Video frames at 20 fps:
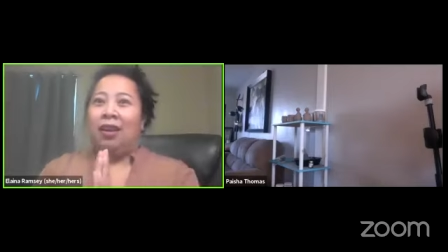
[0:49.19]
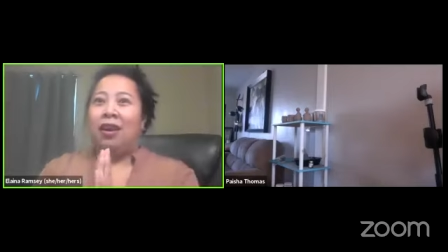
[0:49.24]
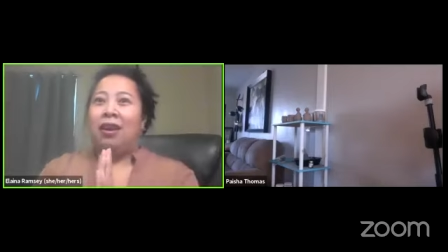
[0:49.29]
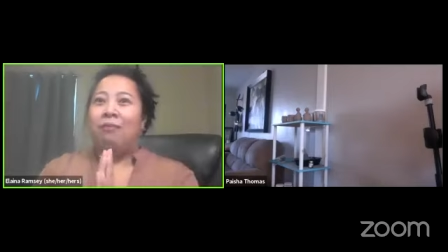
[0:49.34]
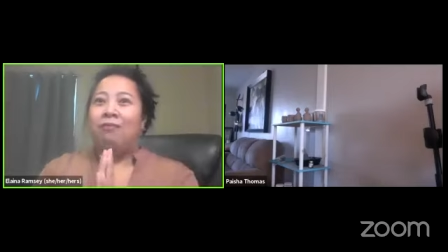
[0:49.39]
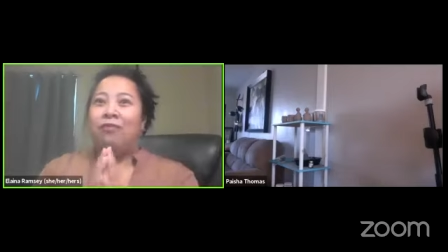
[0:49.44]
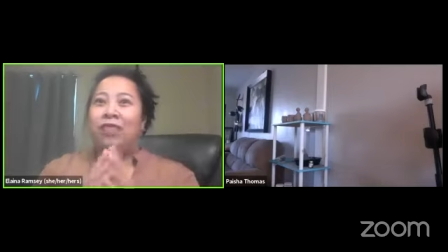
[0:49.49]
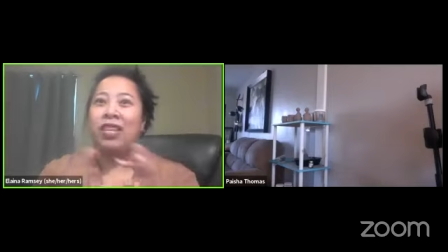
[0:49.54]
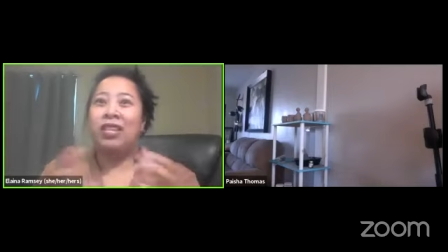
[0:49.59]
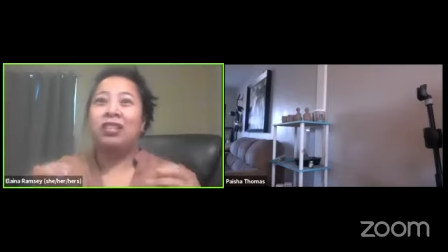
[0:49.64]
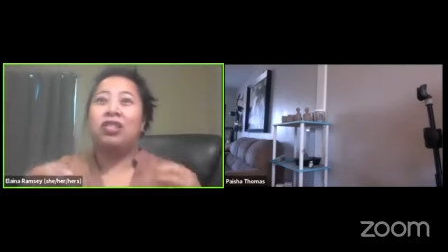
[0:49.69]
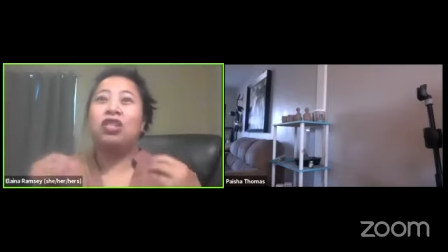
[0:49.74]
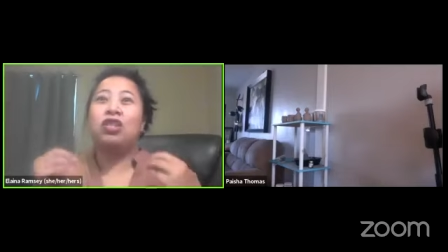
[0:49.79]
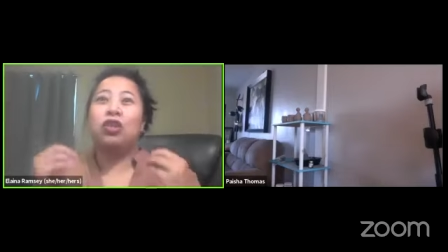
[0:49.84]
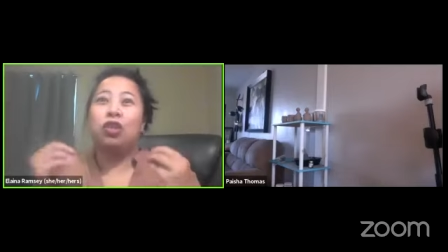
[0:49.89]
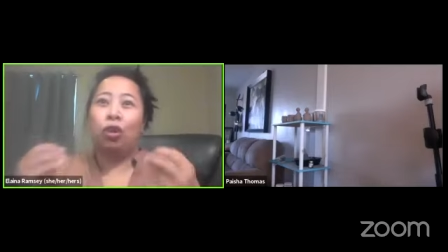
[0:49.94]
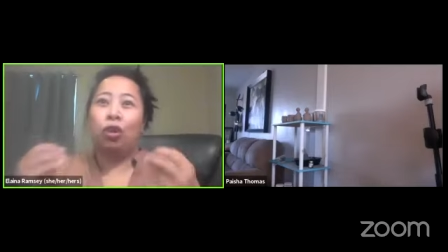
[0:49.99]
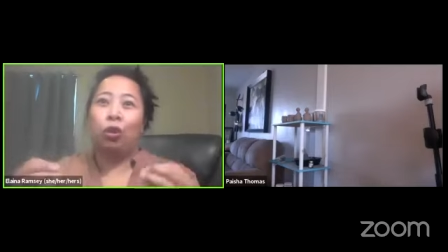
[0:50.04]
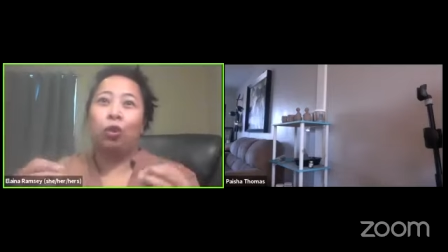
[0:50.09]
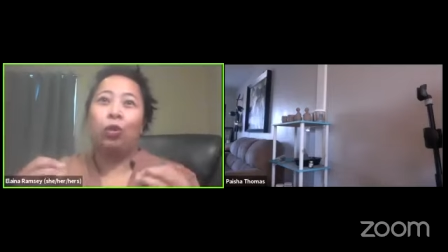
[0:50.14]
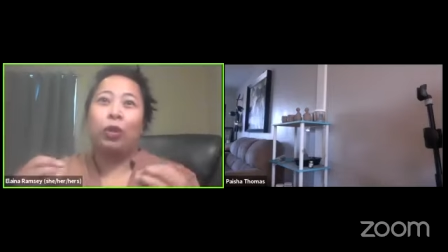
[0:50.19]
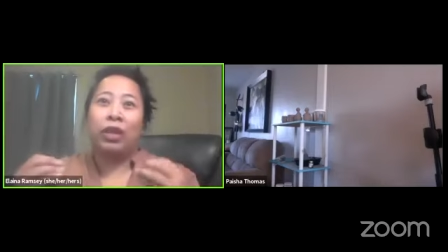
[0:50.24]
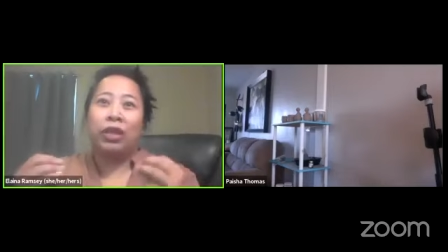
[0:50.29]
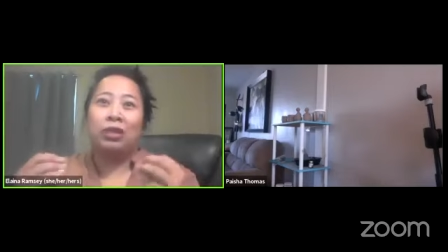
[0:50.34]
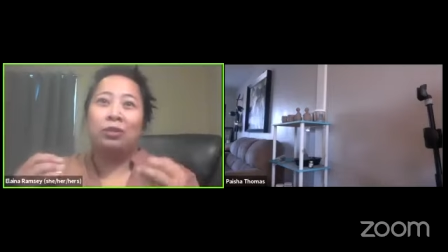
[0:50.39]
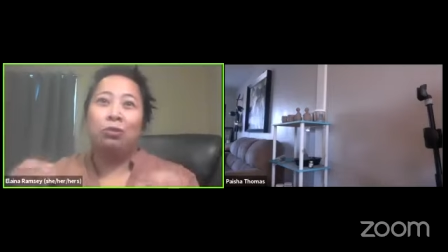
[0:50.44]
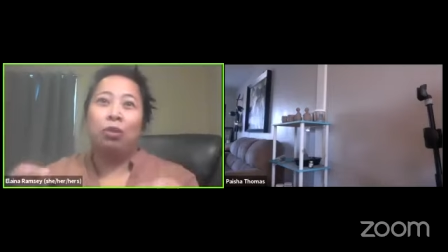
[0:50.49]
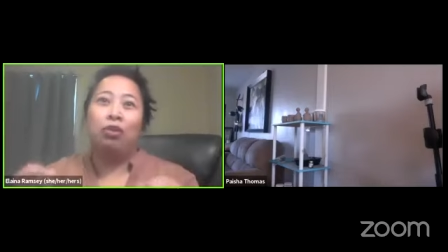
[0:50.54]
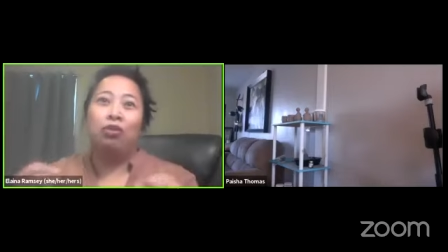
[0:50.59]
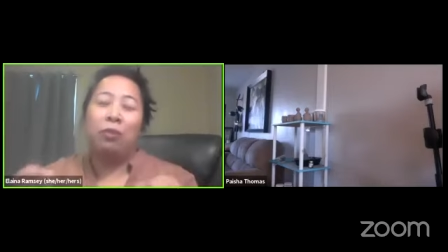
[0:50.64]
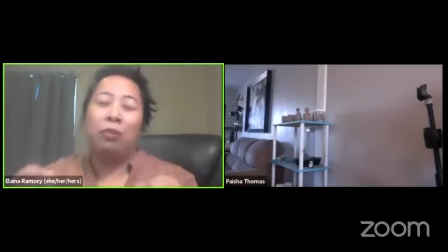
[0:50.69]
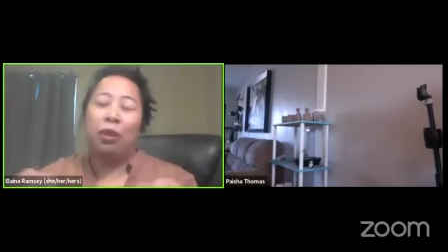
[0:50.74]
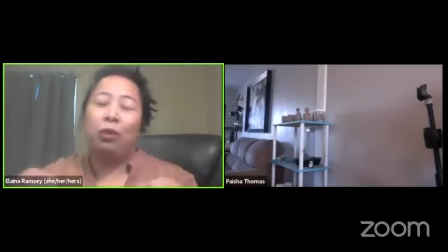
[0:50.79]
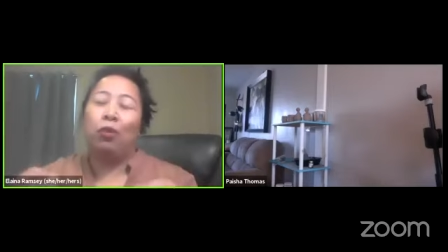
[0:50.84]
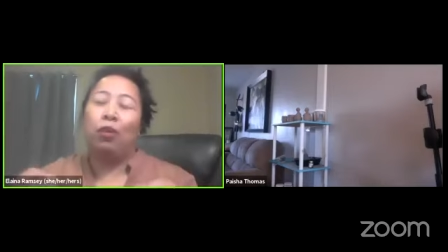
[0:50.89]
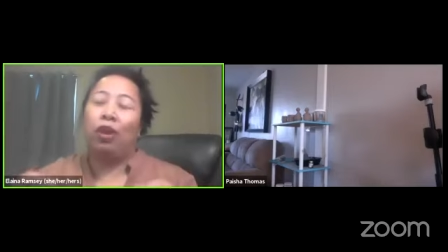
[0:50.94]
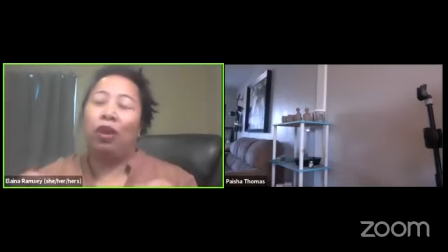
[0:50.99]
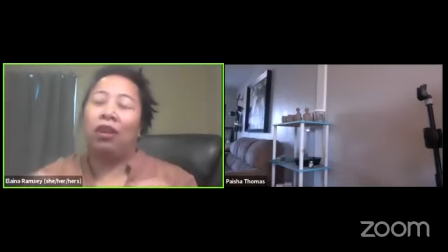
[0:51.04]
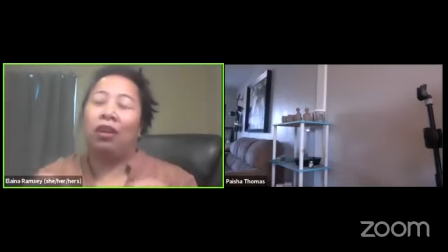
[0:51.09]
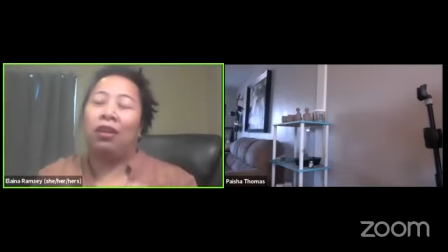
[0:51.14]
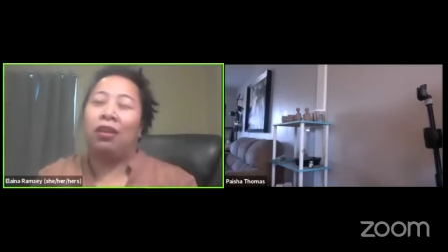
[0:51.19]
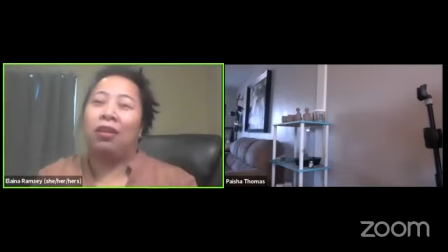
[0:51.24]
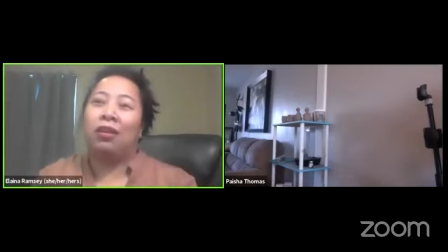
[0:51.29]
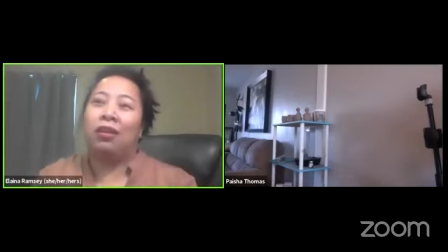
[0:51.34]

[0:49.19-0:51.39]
Um, this too is movement work.